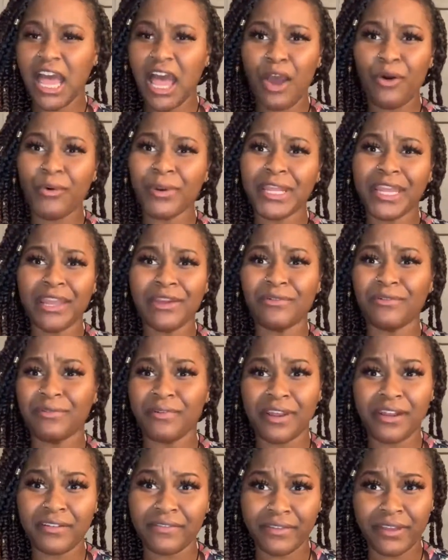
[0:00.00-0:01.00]
i want to get
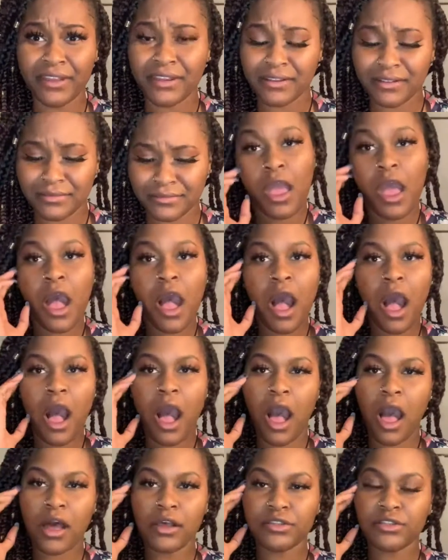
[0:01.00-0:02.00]
rid of it
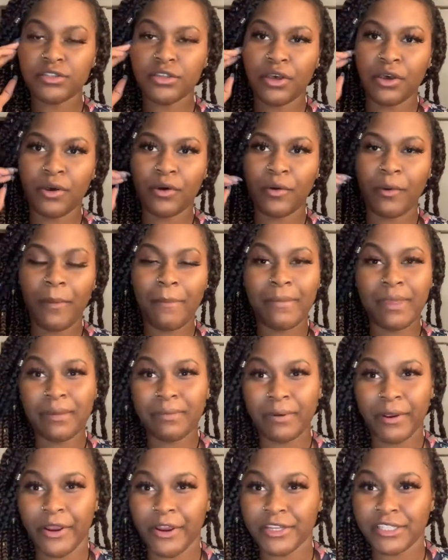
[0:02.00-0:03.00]
also me
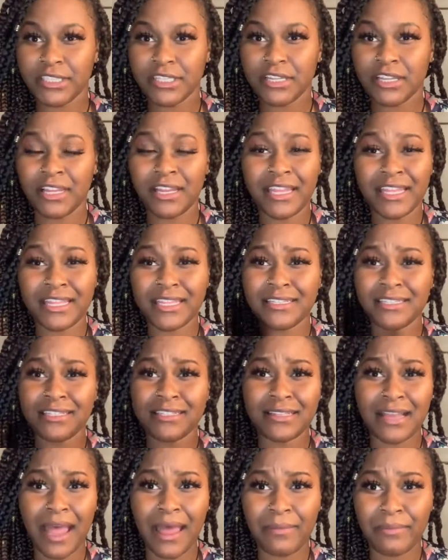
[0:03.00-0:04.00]
personally this has
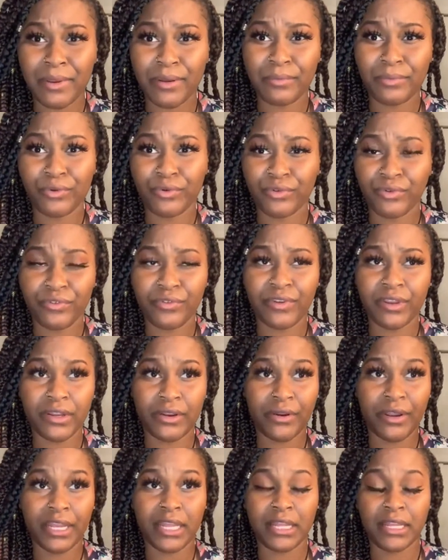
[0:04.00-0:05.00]
not been proven
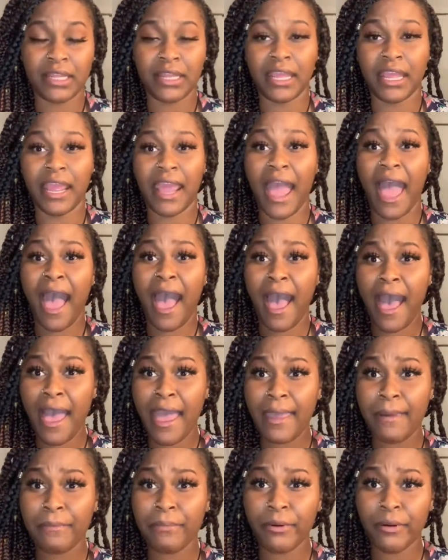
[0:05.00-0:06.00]
or anything
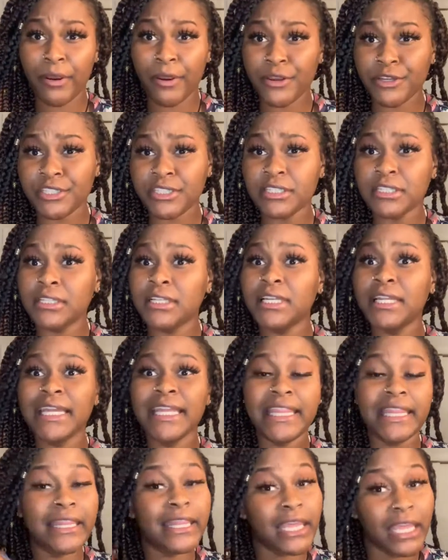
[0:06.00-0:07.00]
i
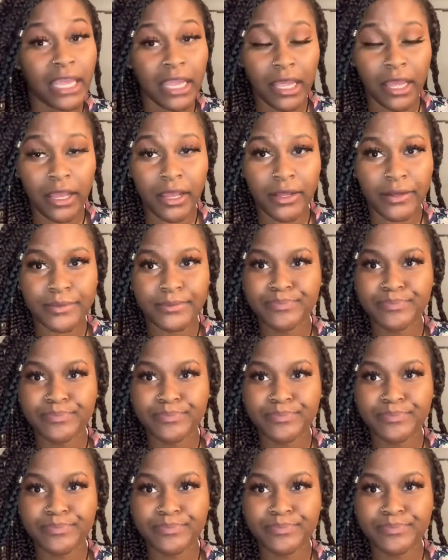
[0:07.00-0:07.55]
personally think